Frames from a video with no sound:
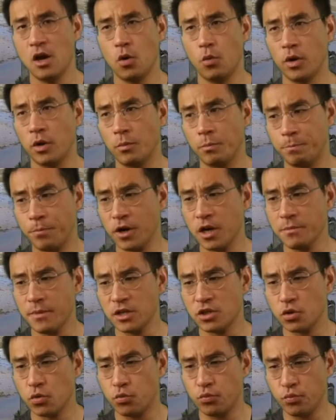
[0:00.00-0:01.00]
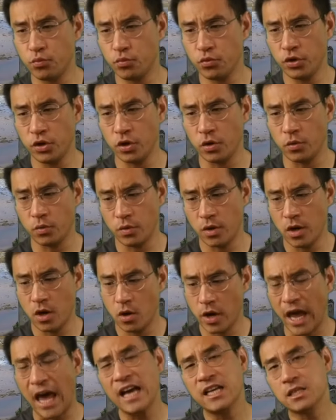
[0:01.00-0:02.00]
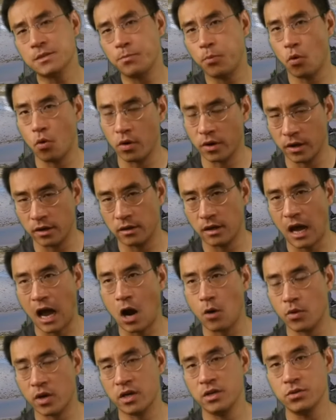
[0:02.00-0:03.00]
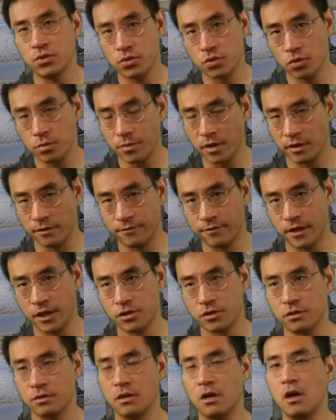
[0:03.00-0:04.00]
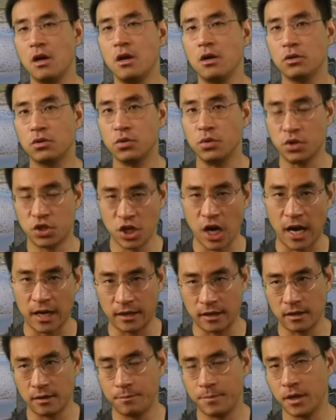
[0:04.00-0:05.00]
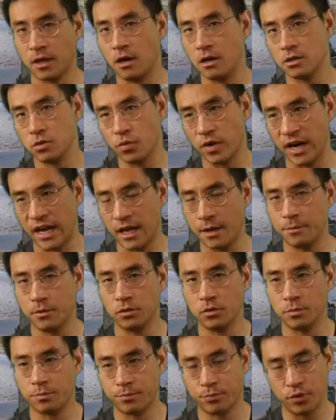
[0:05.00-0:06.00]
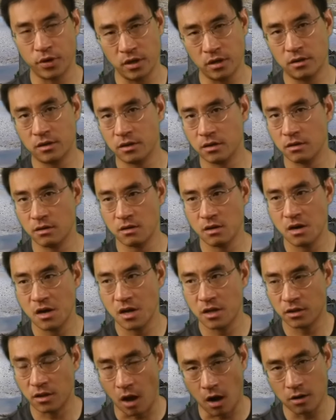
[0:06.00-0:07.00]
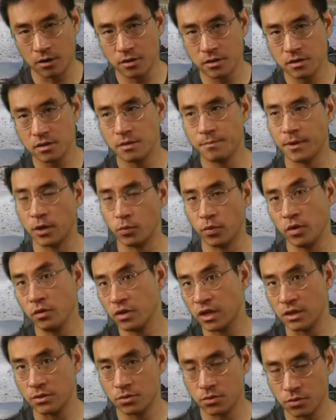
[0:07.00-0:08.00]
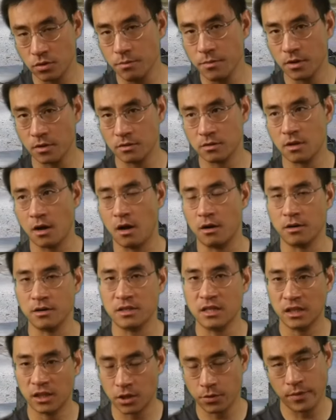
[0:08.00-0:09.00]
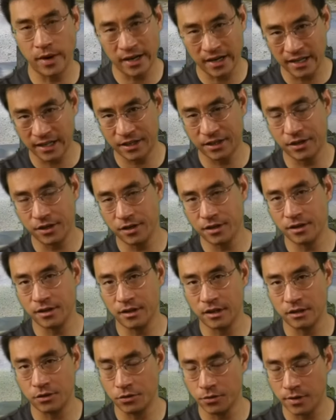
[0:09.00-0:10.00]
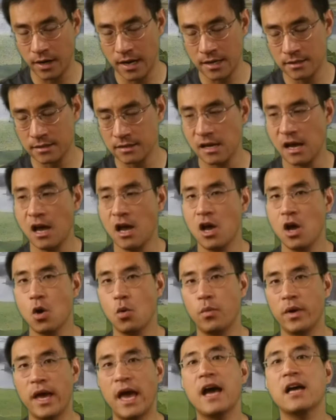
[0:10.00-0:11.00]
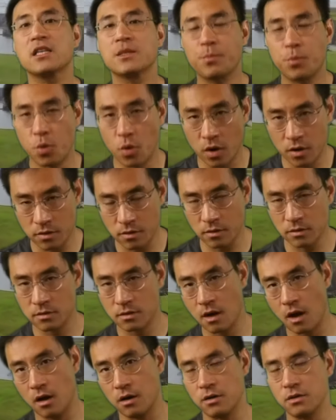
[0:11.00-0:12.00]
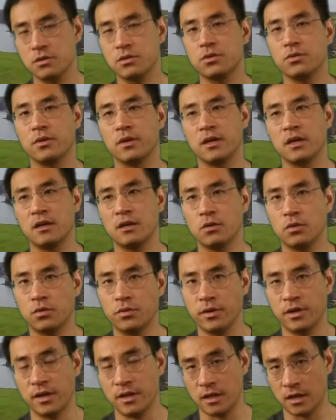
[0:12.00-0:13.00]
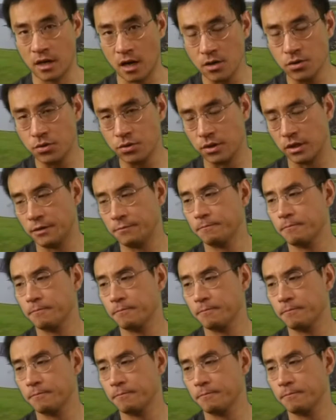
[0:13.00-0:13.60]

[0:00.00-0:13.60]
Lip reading: We've pretty much, exported our consumer inflation to China because we're able to print dollars, but we don't consume those dollars directly here in the US. We export those dollars to another country.